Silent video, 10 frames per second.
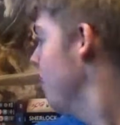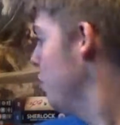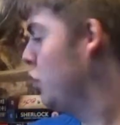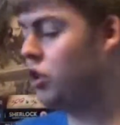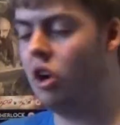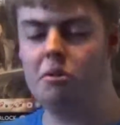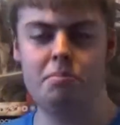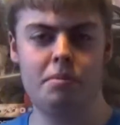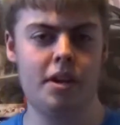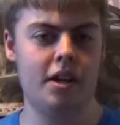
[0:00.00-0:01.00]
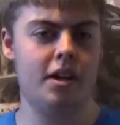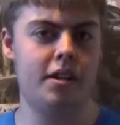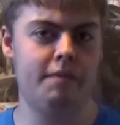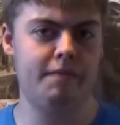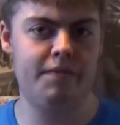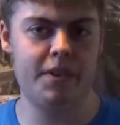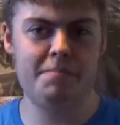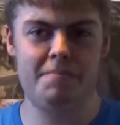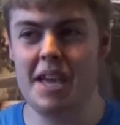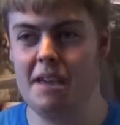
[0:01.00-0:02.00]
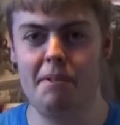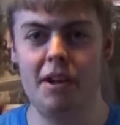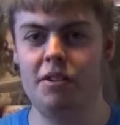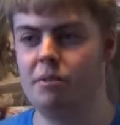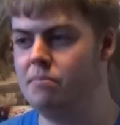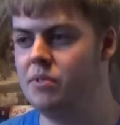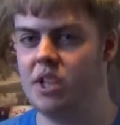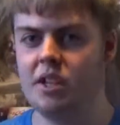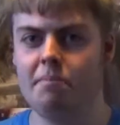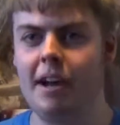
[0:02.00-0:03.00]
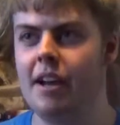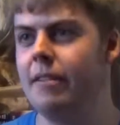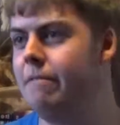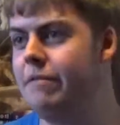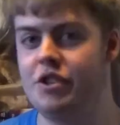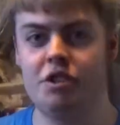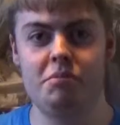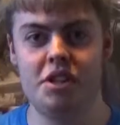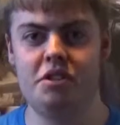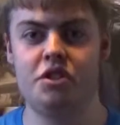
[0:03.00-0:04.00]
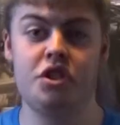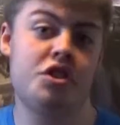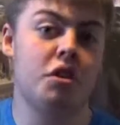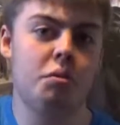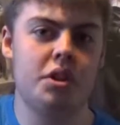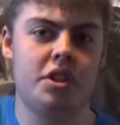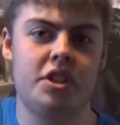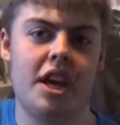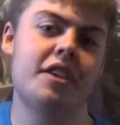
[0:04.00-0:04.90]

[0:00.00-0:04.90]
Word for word: shop um, for £8 and I decided to buy it for some reason because I still wanted to see it.